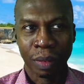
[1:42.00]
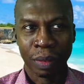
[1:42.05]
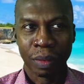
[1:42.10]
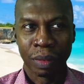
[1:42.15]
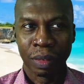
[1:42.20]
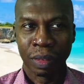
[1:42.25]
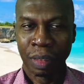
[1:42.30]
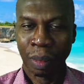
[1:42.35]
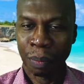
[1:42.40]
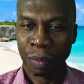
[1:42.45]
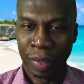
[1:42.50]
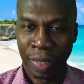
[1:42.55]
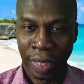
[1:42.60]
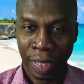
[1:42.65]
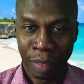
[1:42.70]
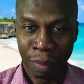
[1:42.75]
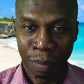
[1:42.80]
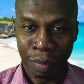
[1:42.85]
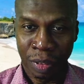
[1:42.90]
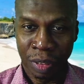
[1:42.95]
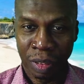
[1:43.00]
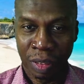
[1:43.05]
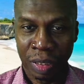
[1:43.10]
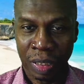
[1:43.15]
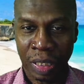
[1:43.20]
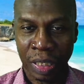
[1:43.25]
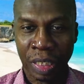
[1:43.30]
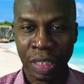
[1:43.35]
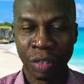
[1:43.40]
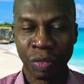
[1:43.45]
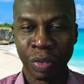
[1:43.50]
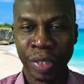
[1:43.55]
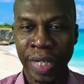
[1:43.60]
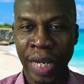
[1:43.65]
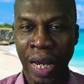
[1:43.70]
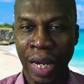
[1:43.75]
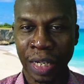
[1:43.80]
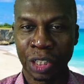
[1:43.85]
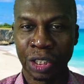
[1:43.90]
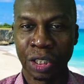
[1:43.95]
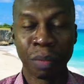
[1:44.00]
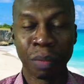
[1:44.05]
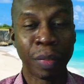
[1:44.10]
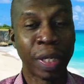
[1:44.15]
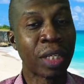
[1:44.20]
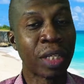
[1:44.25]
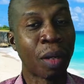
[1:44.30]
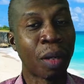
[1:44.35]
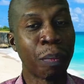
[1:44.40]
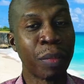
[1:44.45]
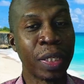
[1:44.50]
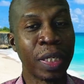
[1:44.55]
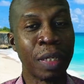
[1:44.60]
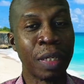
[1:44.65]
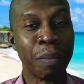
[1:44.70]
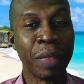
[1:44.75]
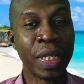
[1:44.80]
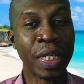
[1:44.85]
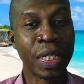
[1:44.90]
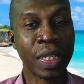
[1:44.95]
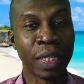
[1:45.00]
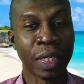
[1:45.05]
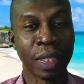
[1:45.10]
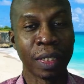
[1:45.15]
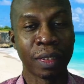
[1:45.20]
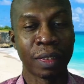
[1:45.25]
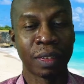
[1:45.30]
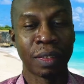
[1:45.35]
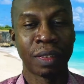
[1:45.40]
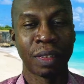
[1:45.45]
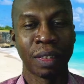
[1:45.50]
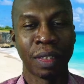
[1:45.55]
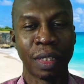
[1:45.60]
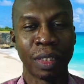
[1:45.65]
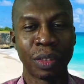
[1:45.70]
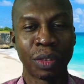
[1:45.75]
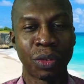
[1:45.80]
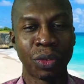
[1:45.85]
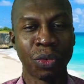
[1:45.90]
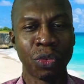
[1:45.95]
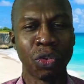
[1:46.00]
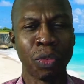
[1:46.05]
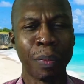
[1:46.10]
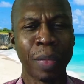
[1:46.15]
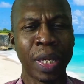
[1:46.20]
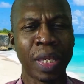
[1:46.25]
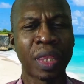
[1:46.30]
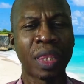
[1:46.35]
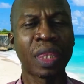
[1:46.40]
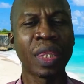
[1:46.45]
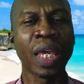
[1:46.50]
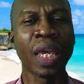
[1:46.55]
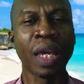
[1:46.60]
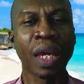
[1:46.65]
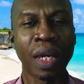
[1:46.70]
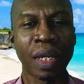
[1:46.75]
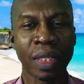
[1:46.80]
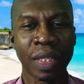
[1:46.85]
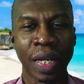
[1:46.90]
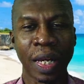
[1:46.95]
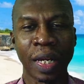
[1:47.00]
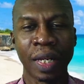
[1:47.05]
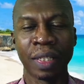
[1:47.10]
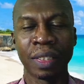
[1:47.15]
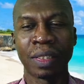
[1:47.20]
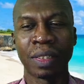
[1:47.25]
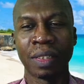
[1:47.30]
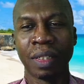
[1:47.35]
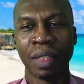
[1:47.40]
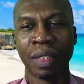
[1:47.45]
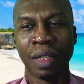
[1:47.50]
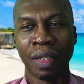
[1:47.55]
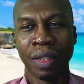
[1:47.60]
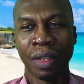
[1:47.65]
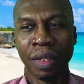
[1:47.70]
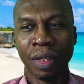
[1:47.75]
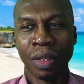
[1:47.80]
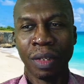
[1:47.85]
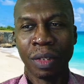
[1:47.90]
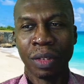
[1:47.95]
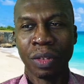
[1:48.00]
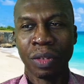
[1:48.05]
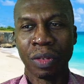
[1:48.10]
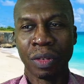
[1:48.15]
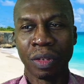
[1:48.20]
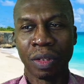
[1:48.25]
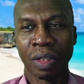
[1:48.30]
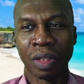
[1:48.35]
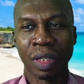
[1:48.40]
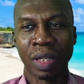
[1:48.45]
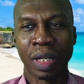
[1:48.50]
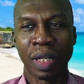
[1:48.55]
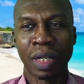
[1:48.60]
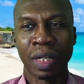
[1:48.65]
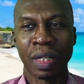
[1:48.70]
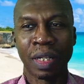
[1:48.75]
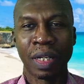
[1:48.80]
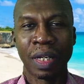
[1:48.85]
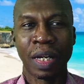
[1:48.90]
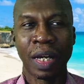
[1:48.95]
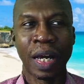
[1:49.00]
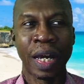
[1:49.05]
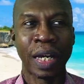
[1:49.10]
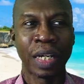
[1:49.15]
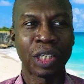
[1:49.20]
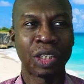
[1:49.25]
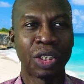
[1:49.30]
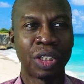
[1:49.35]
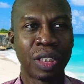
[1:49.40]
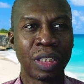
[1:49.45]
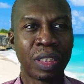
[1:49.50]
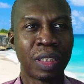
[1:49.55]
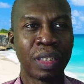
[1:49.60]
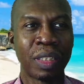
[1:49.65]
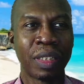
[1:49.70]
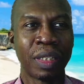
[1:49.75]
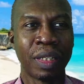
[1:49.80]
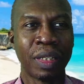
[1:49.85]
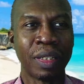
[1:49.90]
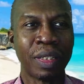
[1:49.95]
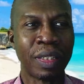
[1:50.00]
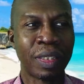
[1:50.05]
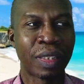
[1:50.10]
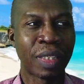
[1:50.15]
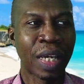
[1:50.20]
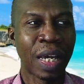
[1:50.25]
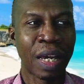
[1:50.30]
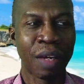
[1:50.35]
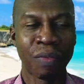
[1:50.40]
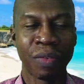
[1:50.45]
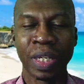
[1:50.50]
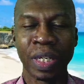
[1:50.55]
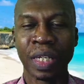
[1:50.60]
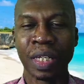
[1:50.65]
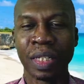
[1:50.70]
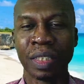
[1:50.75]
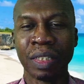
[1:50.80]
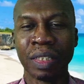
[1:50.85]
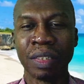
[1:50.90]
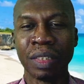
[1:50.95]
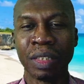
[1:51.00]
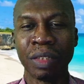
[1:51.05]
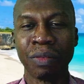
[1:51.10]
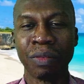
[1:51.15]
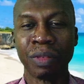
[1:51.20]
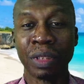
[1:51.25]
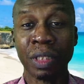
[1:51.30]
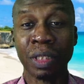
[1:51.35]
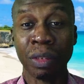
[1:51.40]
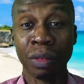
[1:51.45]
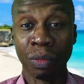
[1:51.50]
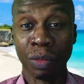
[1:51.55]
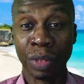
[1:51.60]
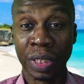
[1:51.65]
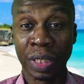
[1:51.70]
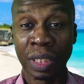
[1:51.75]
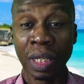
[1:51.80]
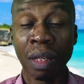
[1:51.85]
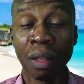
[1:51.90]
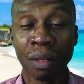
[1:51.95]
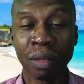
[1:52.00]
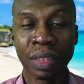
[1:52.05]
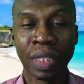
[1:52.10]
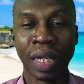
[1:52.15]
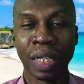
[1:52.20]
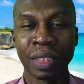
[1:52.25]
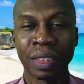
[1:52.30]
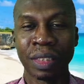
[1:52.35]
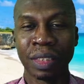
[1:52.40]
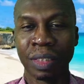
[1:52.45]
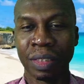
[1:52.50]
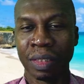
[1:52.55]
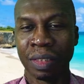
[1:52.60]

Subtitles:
Sometimes the reaction may not be immediate, and so you may think that your action is having the result that